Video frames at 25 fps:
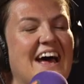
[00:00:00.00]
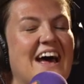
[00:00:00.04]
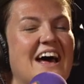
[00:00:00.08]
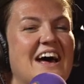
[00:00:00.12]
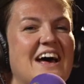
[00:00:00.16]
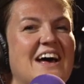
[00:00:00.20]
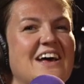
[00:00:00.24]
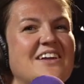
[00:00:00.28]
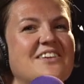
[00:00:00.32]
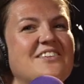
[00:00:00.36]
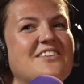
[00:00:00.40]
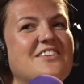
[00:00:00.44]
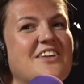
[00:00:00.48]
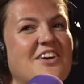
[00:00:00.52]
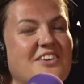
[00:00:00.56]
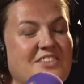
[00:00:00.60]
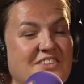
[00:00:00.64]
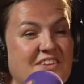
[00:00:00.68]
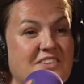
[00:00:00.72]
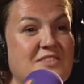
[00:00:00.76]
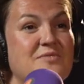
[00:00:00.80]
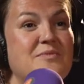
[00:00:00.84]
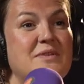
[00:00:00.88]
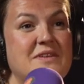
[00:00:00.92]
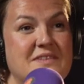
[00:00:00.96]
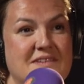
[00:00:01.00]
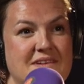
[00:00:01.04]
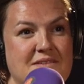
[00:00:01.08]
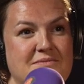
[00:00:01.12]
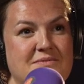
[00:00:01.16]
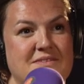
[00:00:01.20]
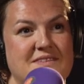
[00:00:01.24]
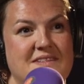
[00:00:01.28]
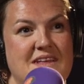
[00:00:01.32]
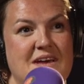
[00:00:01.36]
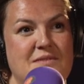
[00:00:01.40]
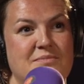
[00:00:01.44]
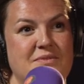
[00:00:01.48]
Uh, no, so the museum
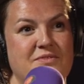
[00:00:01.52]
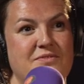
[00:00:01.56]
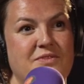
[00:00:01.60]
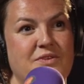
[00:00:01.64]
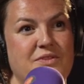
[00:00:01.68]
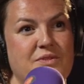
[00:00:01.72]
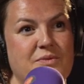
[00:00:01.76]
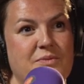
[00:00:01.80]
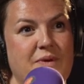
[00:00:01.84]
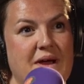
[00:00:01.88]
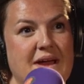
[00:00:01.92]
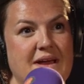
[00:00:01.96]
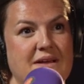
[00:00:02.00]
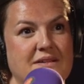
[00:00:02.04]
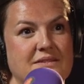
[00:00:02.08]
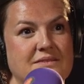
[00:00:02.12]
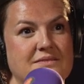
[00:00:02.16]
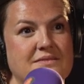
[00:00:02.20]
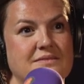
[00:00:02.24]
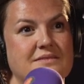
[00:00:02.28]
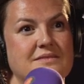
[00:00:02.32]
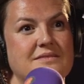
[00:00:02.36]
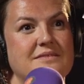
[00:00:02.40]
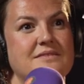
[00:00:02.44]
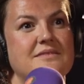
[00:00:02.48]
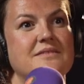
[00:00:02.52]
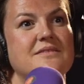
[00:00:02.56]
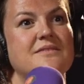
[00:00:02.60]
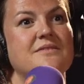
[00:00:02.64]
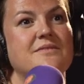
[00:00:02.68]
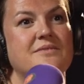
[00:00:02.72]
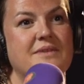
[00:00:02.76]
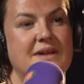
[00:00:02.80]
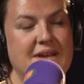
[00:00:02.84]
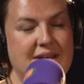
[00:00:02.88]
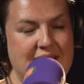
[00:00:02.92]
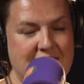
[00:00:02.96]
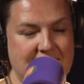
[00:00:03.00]
was there before the whale.
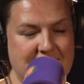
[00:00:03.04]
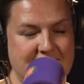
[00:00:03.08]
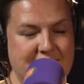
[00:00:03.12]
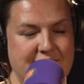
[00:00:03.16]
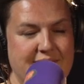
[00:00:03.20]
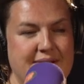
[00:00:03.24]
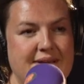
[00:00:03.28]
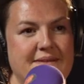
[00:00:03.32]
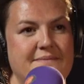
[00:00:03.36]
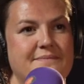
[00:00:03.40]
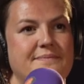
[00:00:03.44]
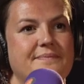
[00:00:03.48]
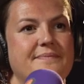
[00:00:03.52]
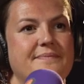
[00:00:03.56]
Okay. Went into it.